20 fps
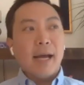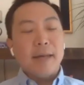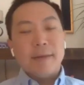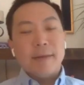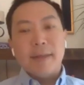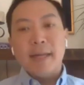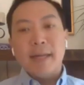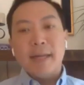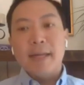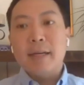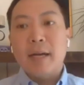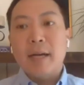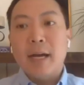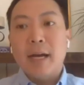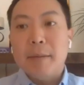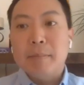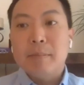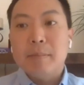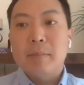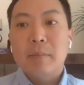I think
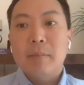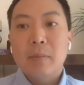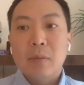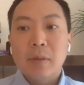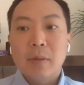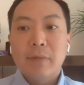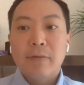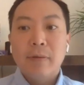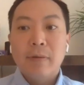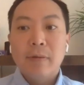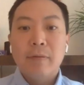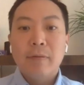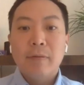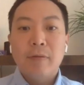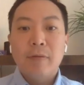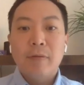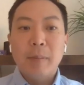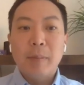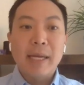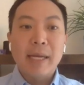
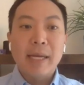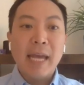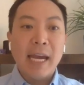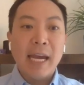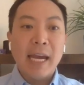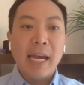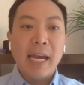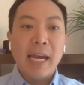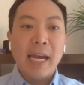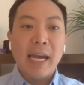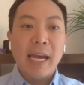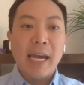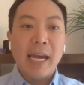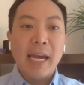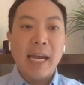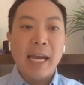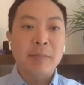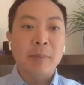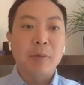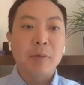from a candidate
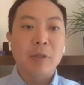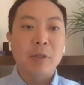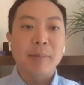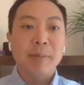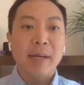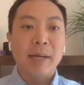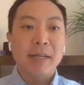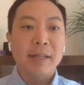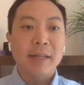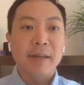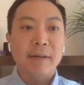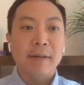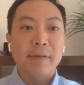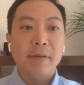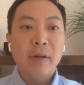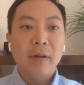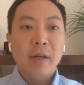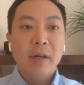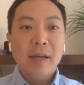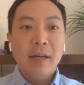engagement perspective,
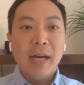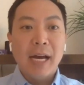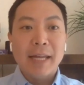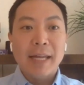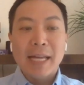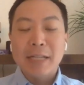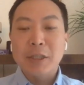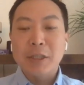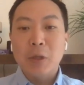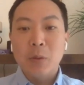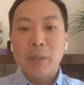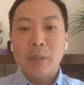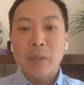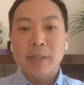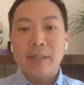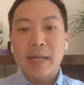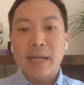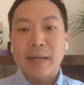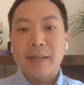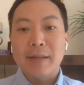that's
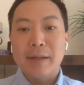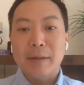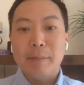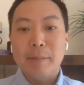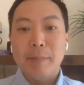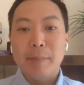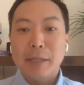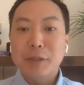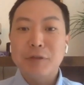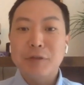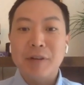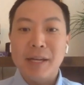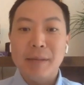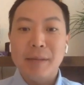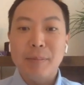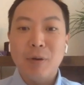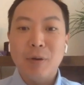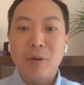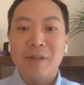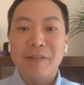always like the big
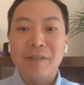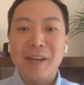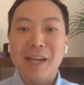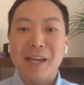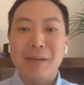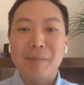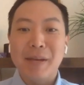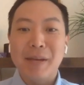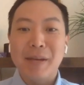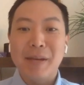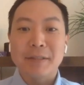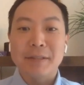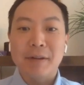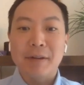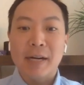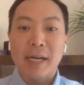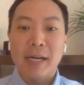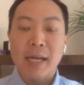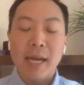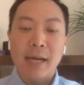tricky part of
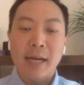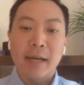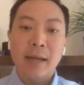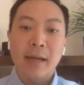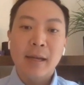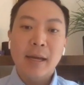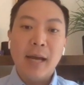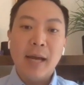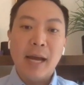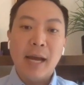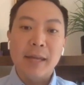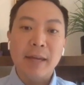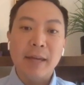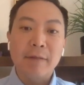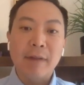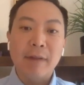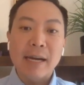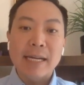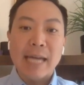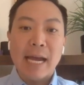campaigns, right? And I
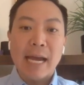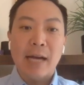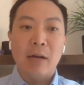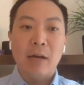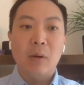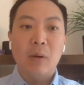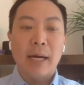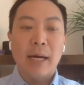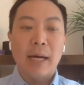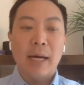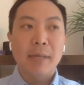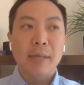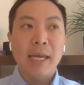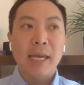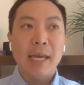think right now